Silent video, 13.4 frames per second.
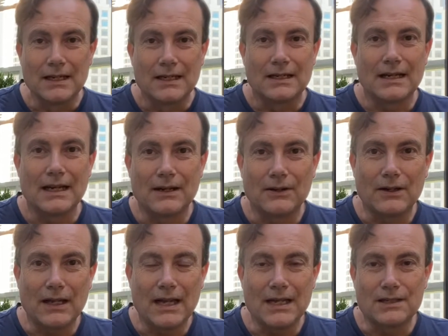Now,
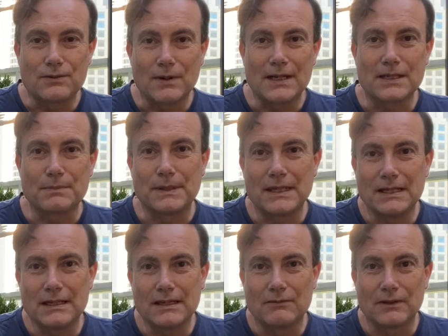his
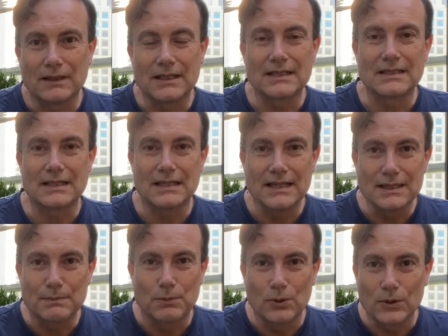recipe released in his
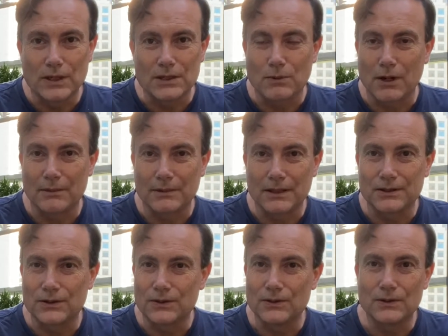book is what I'm going
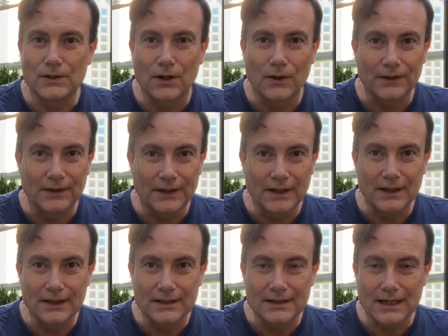to do, not the
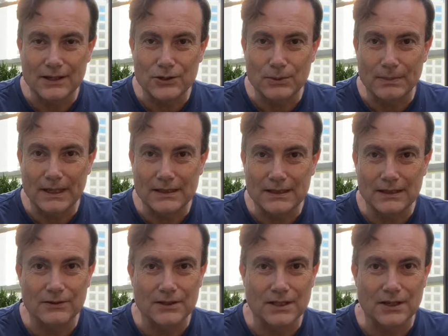International
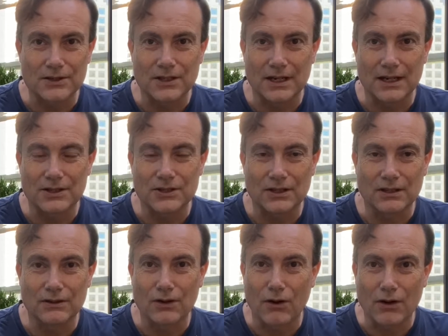Bartender
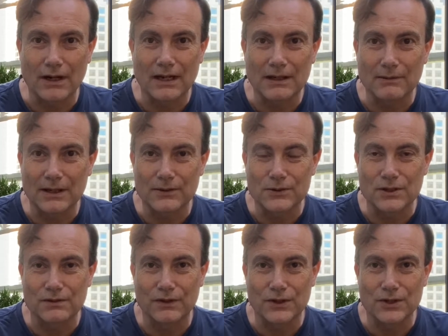Association, not anyone else's
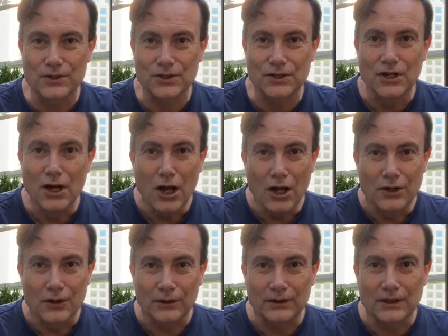version,
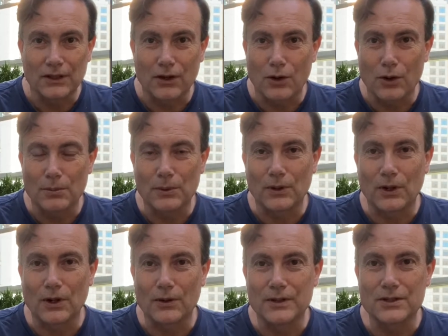not the horrible
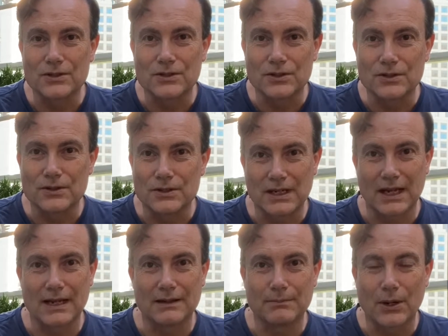orange juice
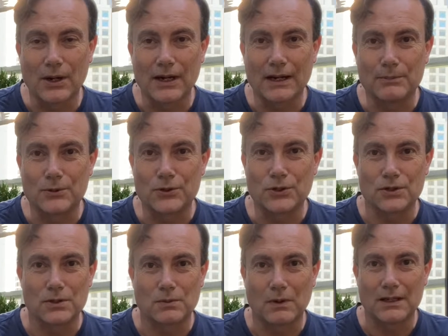and pineapple
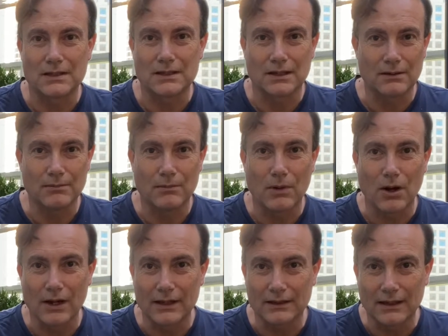juice ones that you
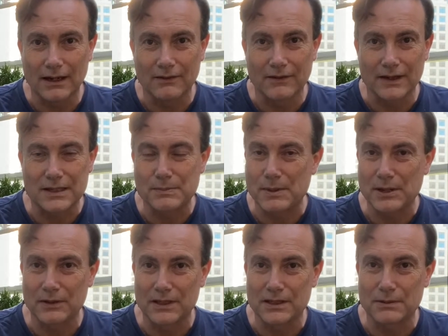might have
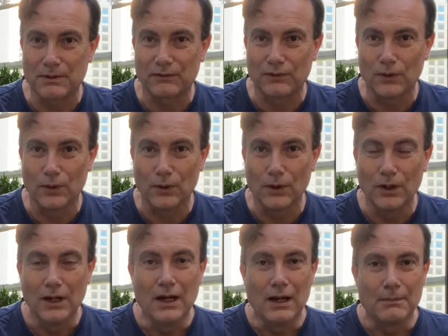experienced before,
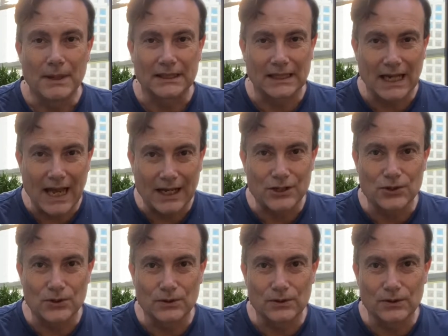but the
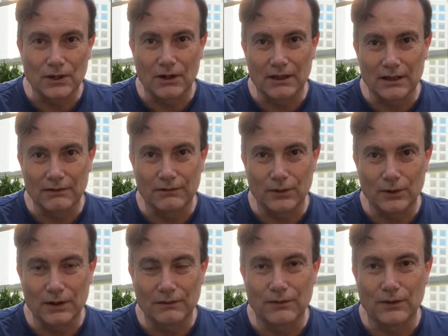actual
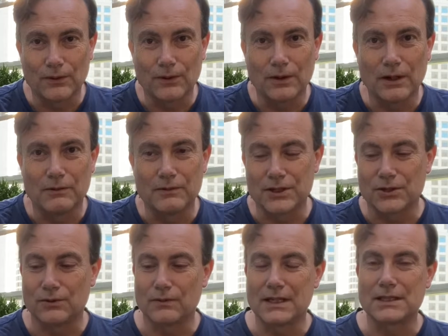1944
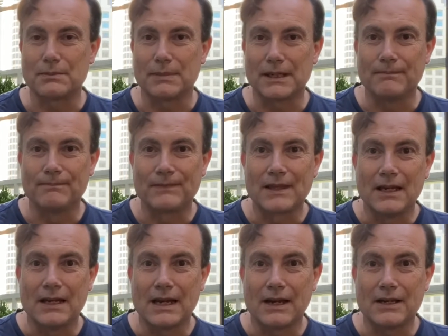original recipe.
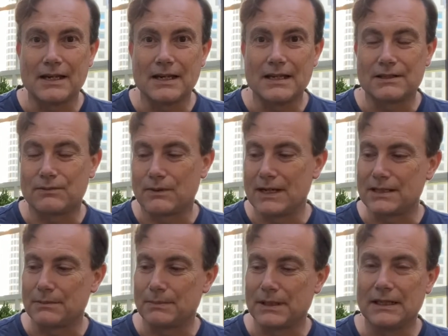Now, his
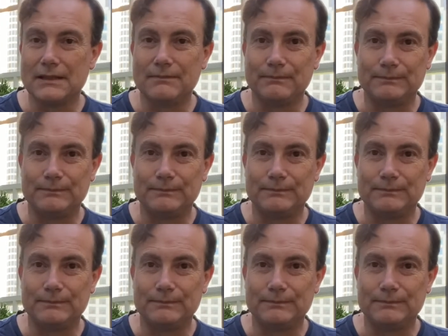recipe